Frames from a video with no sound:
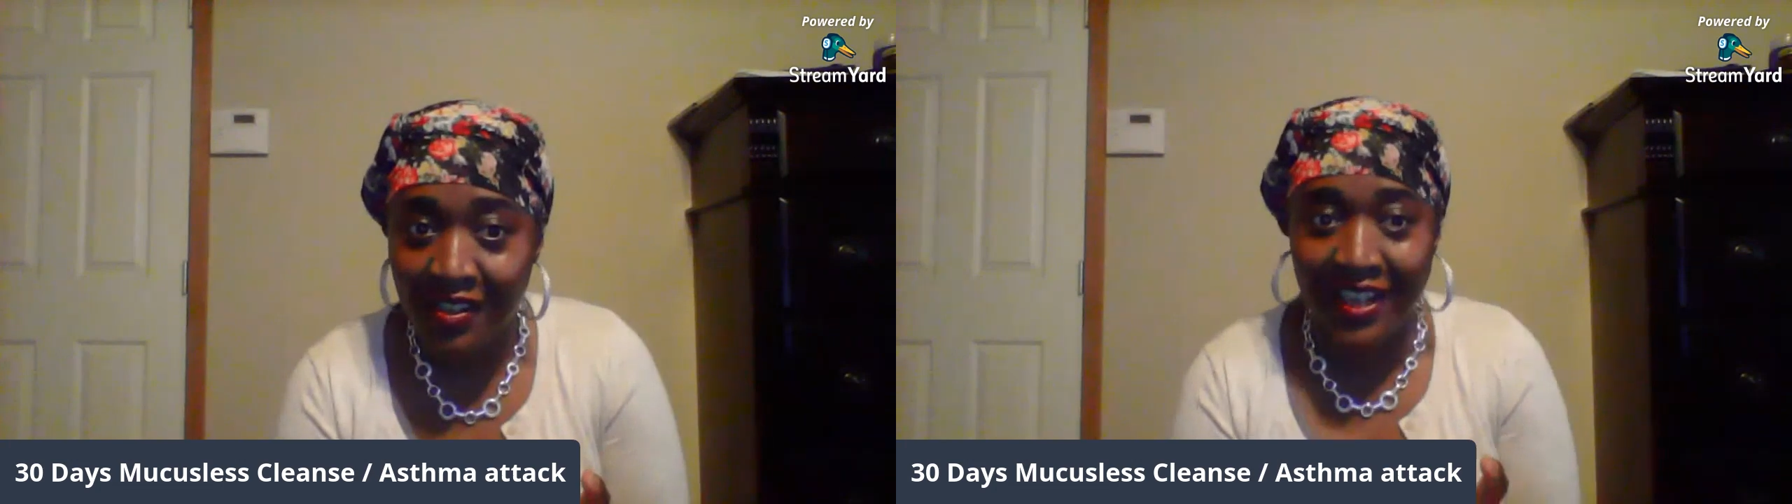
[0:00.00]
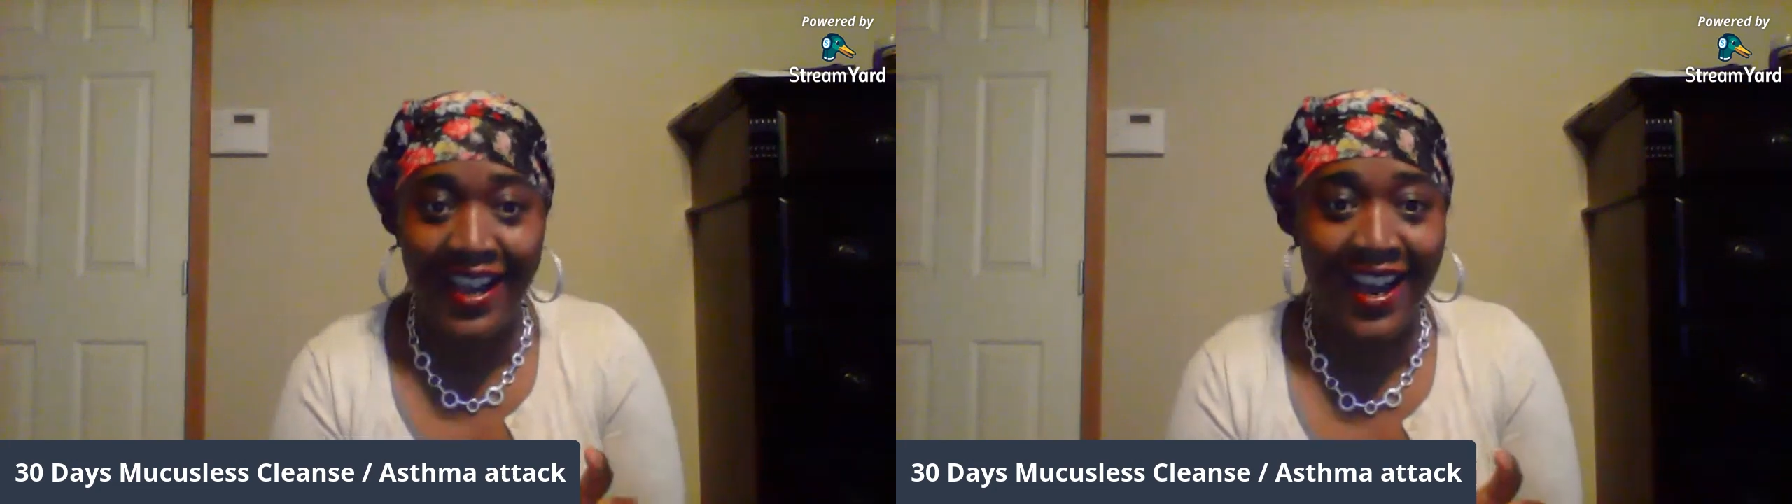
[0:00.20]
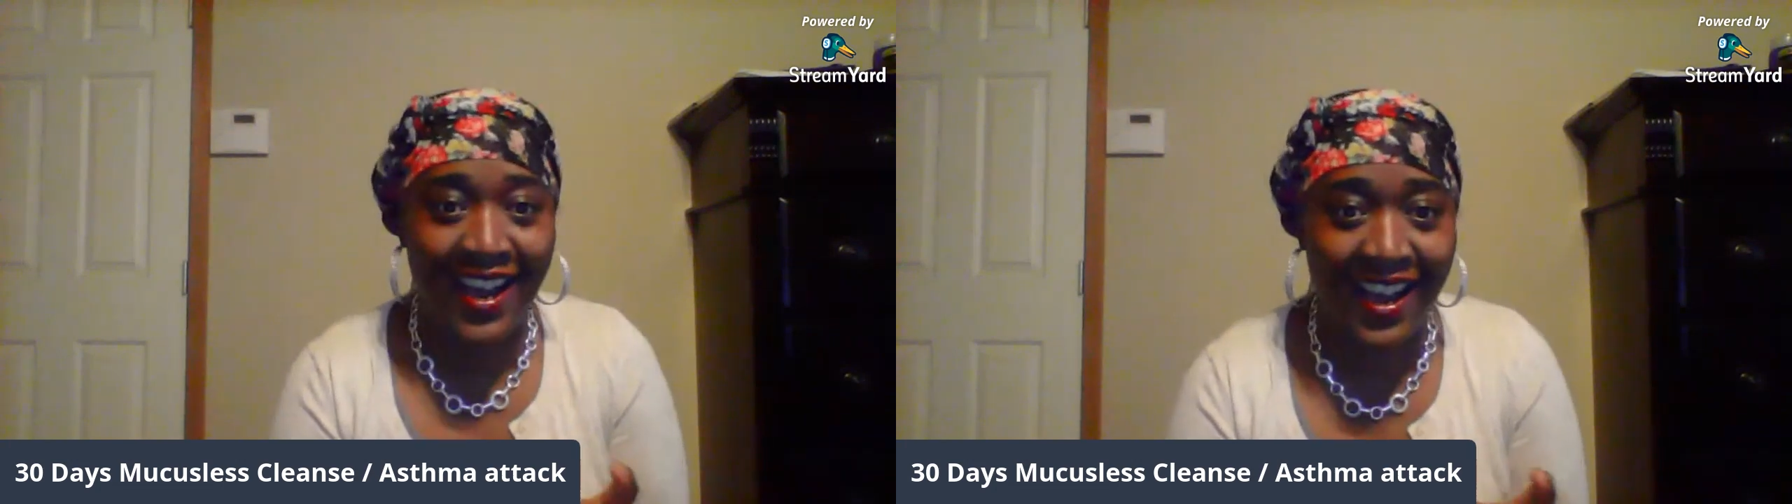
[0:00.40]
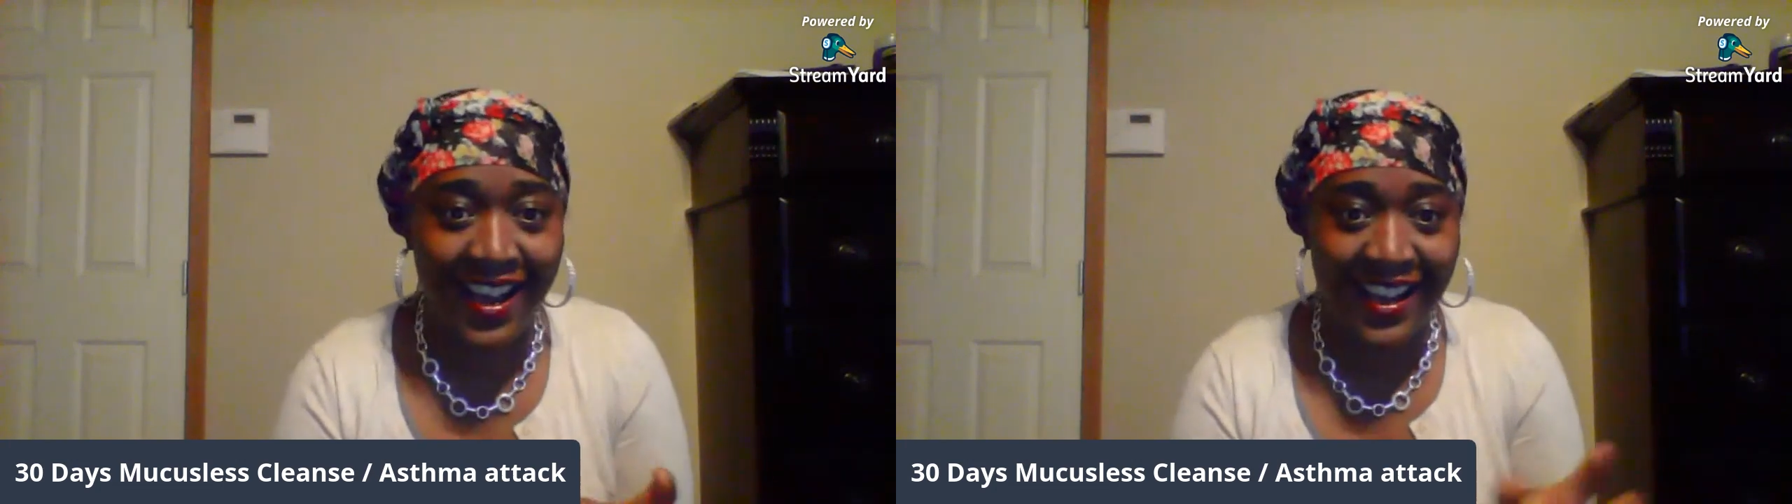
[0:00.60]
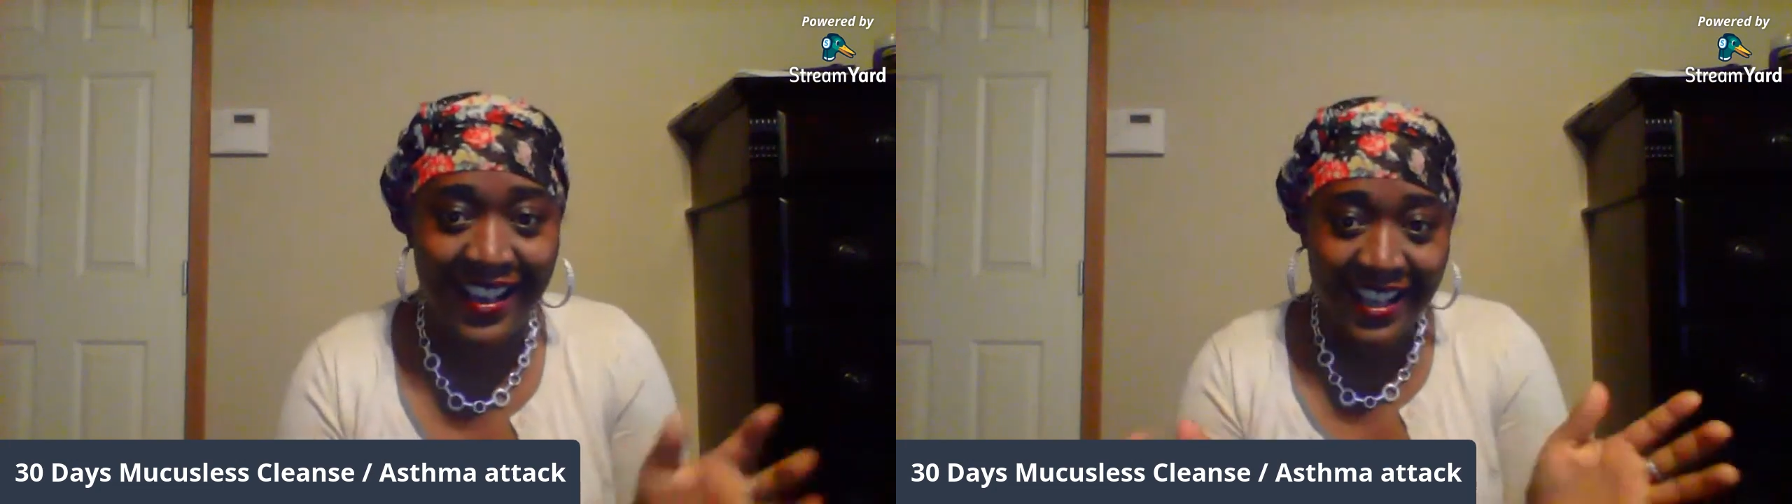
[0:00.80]

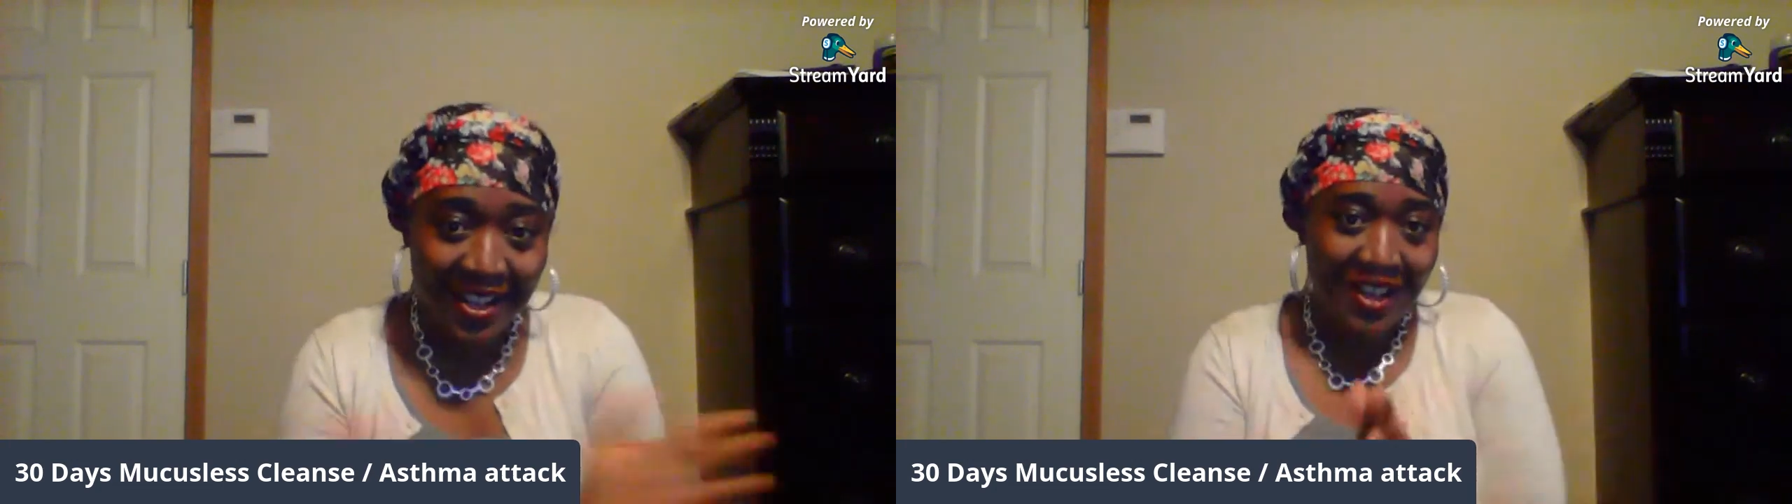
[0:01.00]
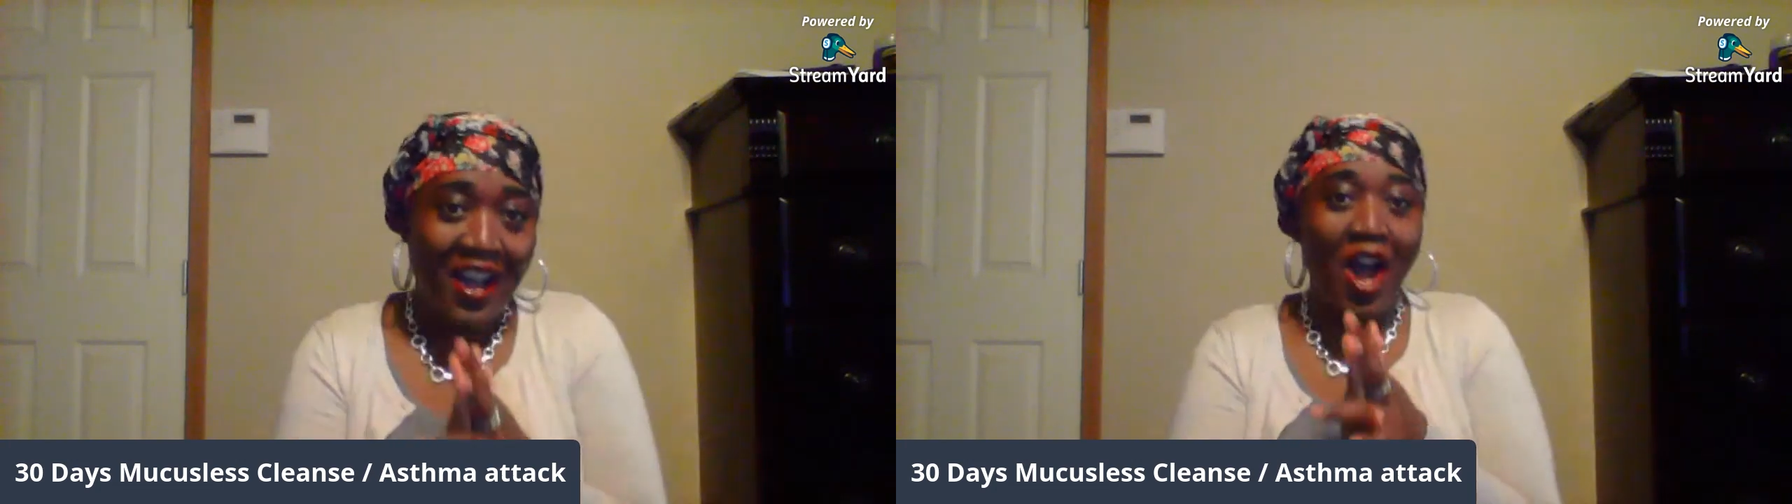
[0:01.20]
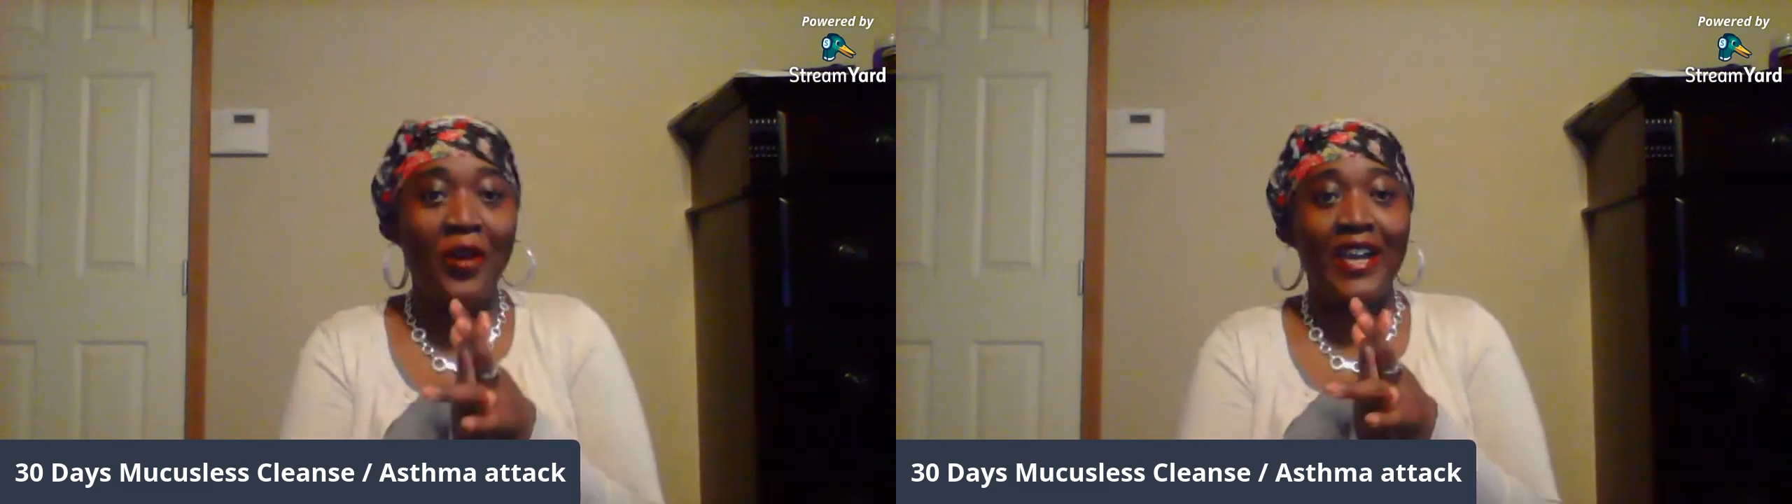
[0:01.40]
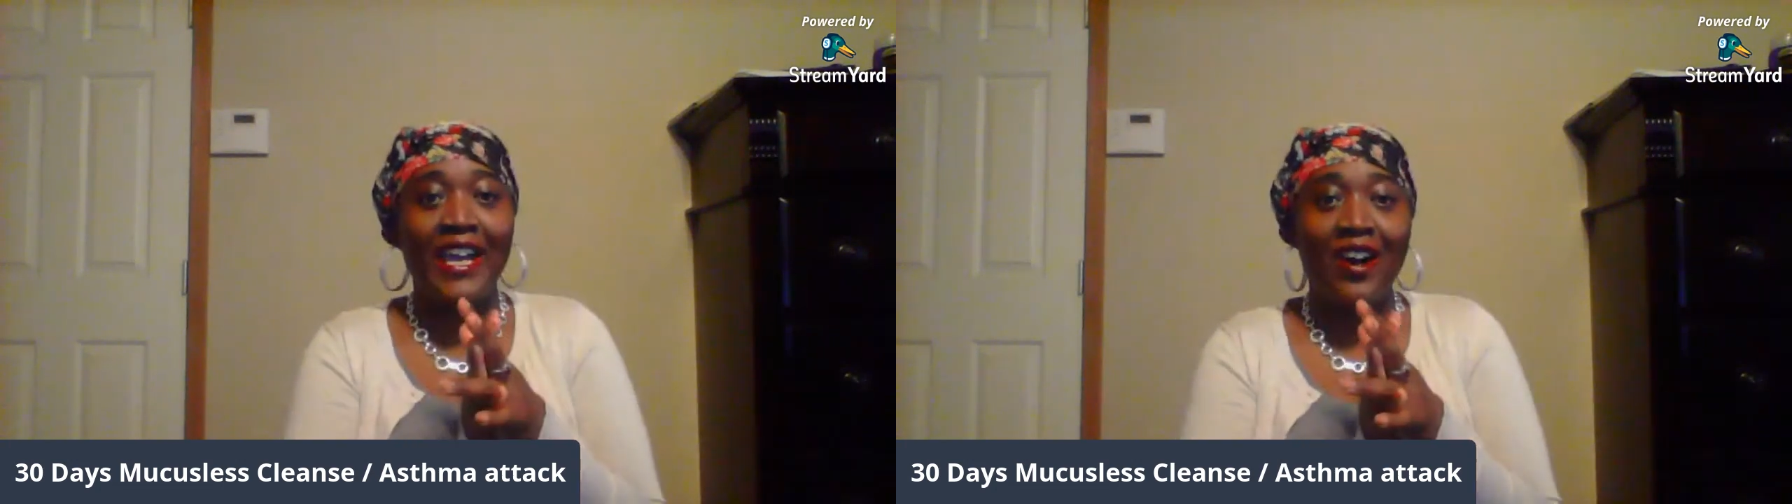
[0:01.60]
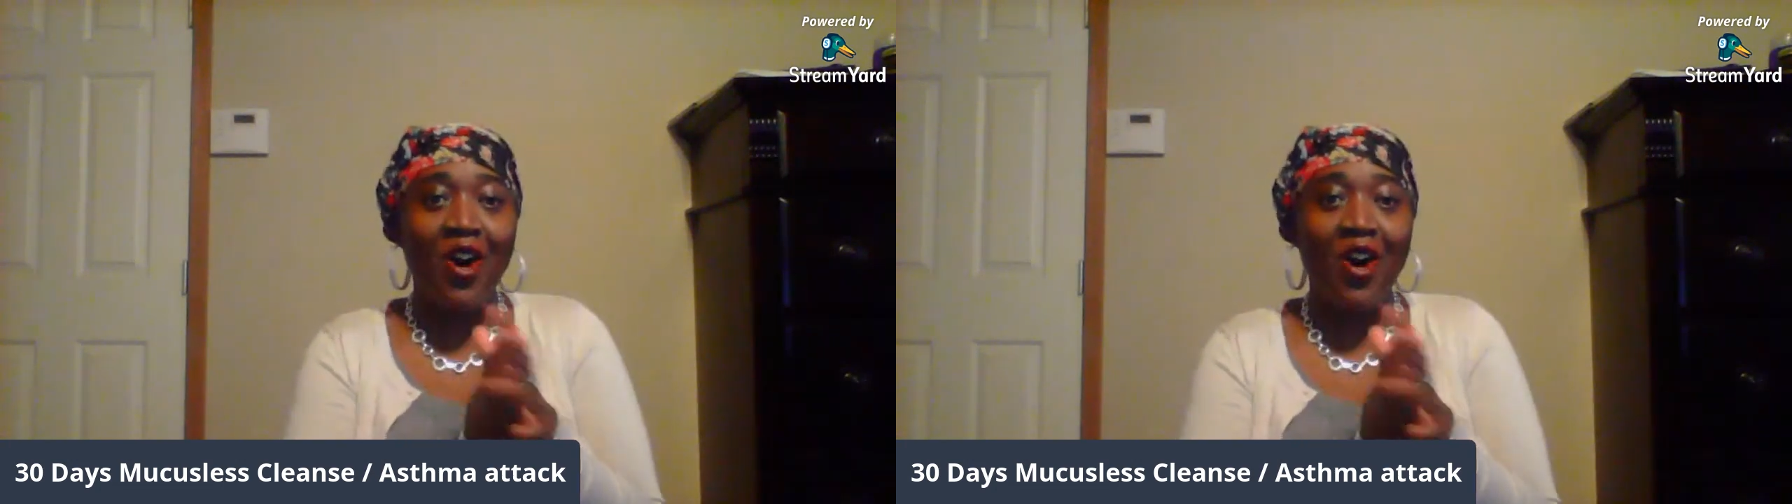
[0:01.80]
Okay,